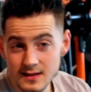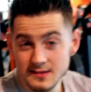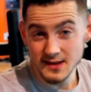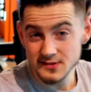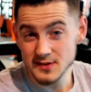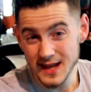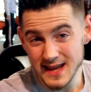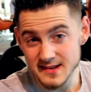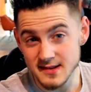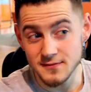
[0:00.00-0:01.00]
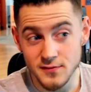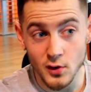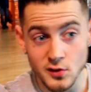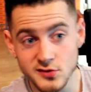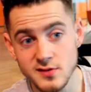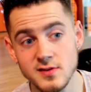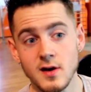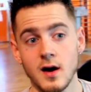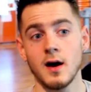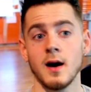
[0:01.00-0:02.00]
since today is
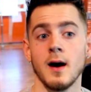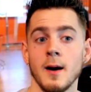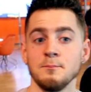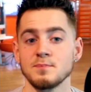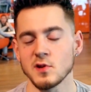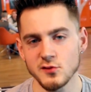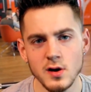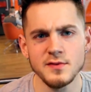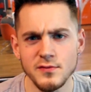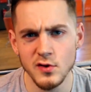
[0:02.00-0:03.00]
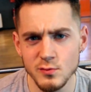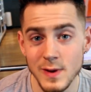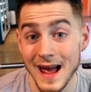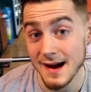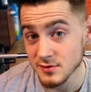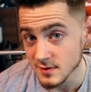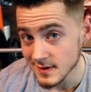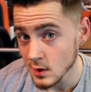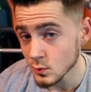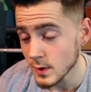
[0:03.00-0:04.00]
the start of the first week after the
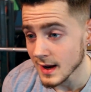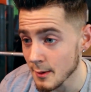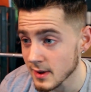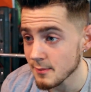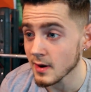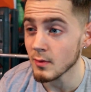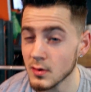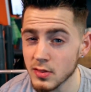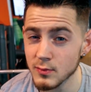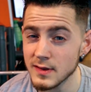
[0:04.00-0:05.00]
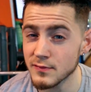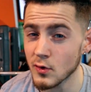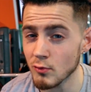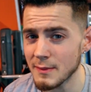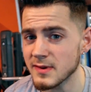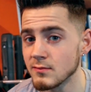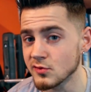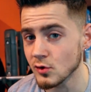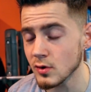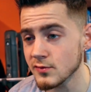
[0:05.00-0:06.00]
deload week, I'm keeping around 3 to 4 reps in
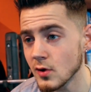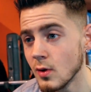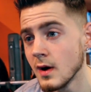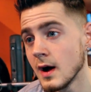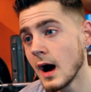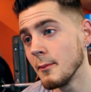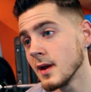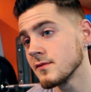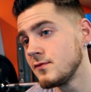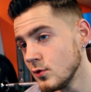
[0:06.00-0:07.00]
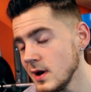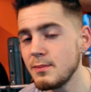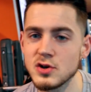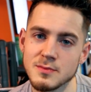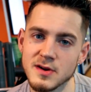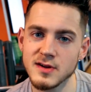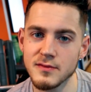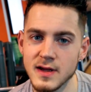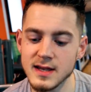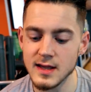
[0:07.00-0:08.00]
reserve, so I'm not fully pushing
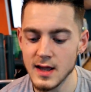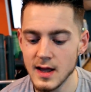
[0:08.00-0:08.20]
myself yet,